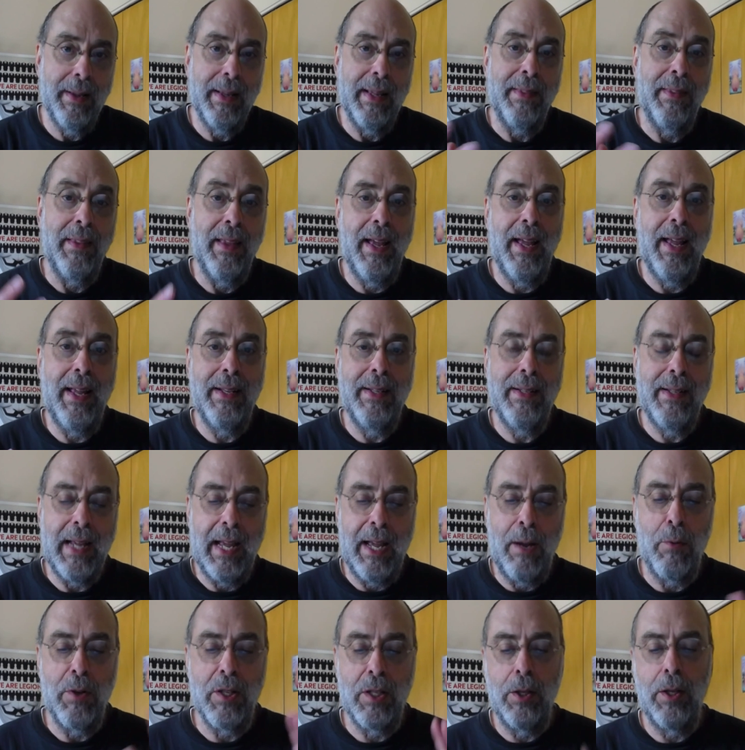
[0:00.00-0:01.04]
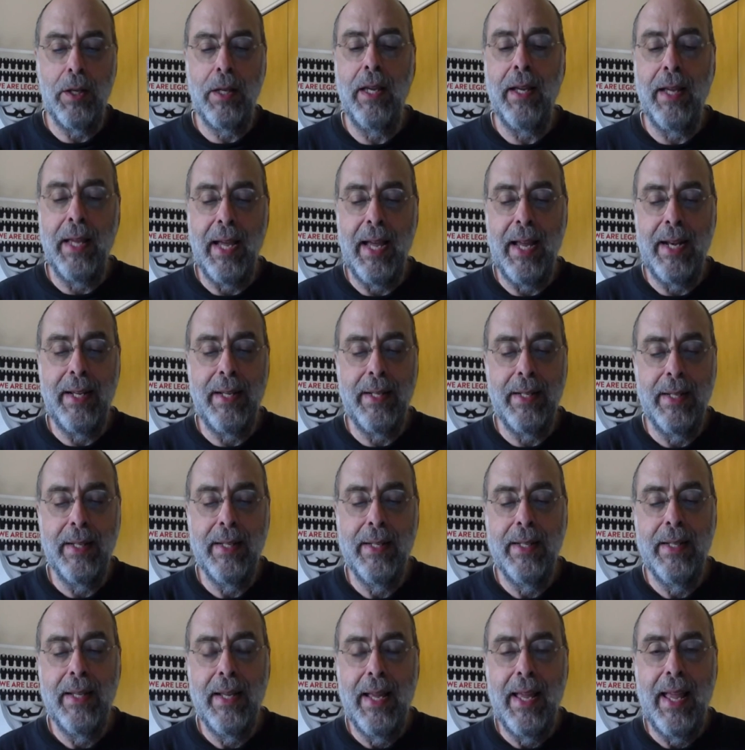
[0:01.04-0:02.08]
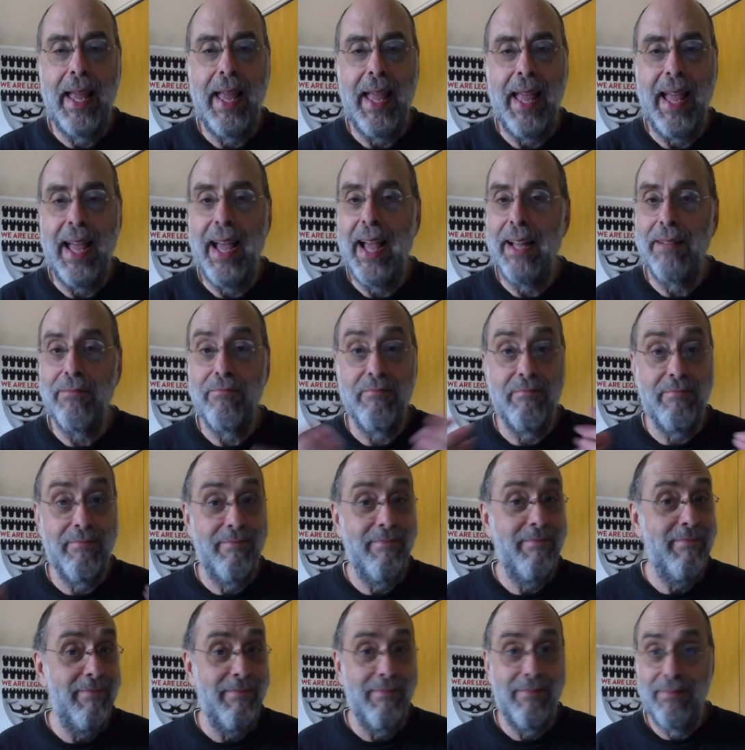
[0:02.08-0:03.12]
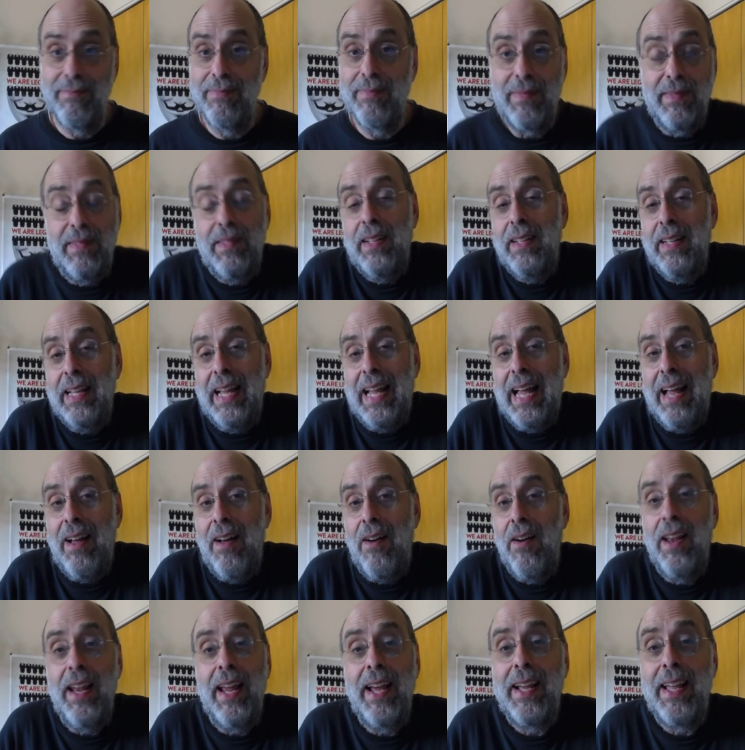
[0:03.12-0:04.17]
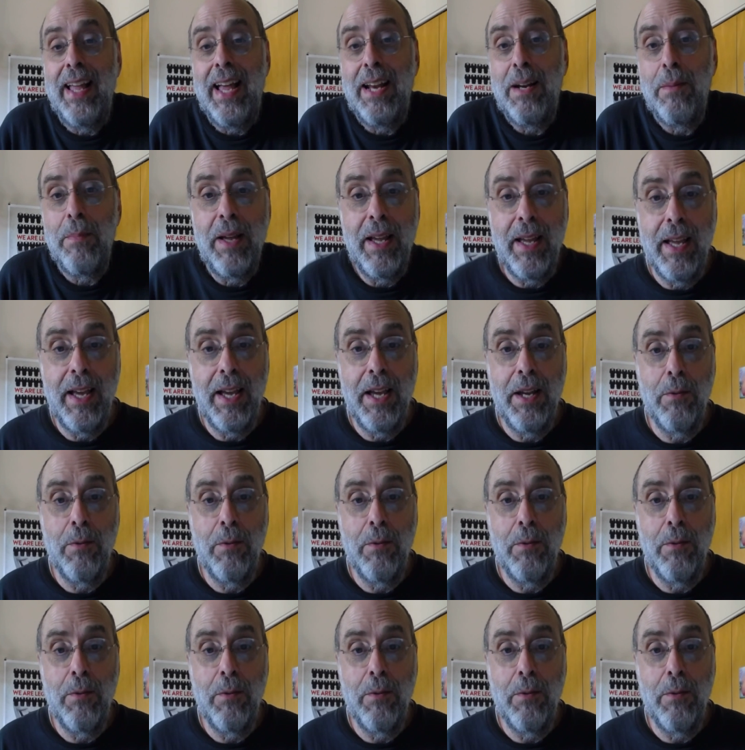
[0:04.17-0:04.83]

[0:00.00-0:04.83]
Then I was looking at it, and all I got in my head